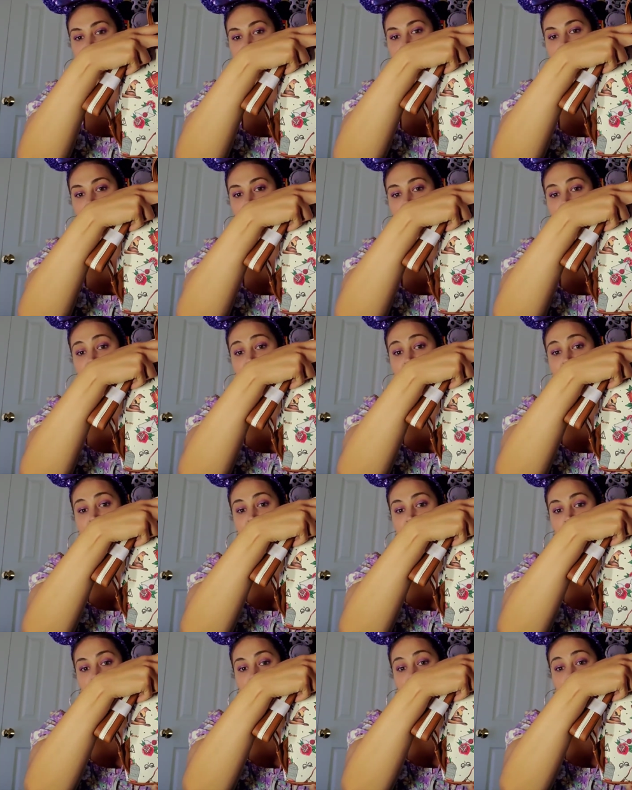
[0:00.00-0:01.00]
more of
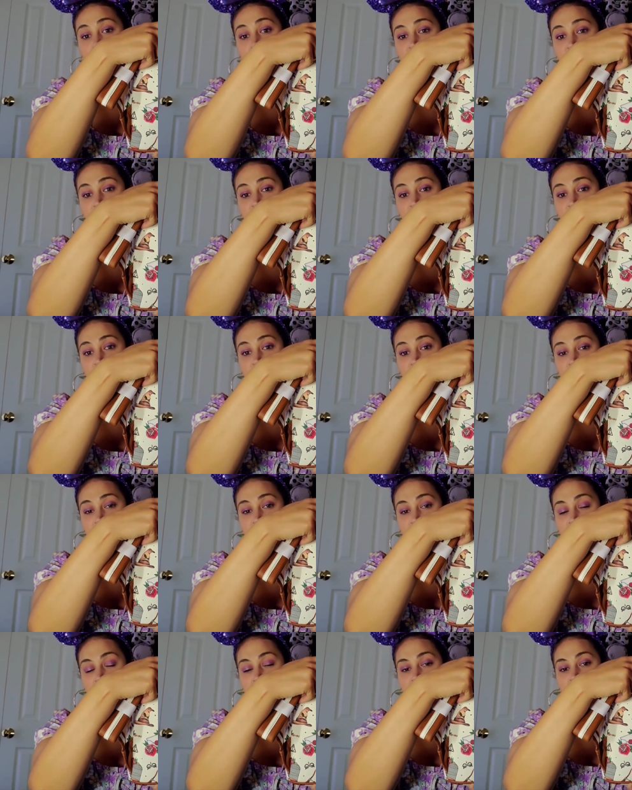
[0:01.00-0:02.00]
the all-over print
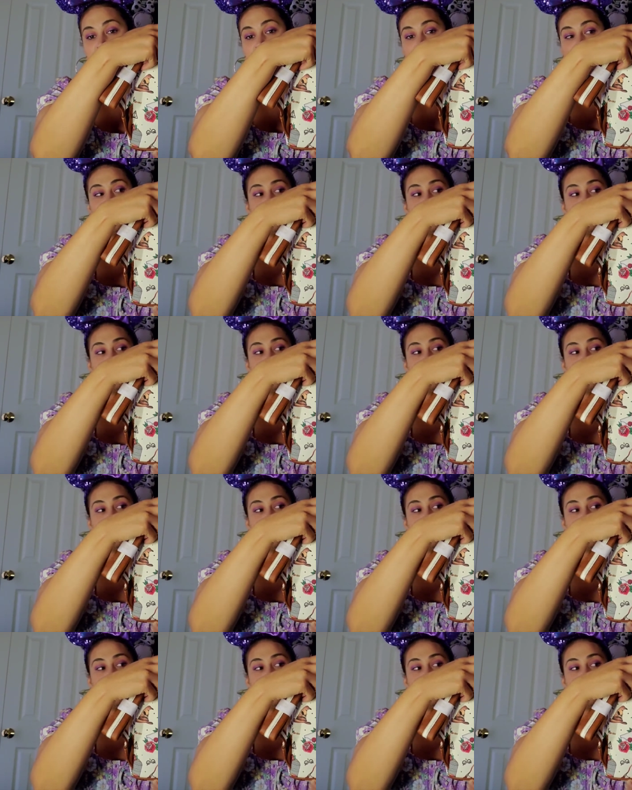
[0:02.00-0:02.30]
there.